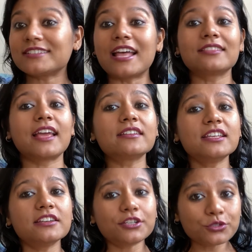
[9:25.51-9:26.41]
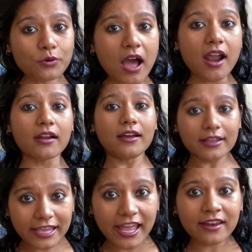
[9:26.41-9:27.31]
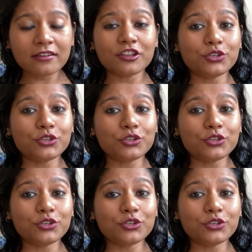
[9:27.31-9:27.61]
And then here you are again,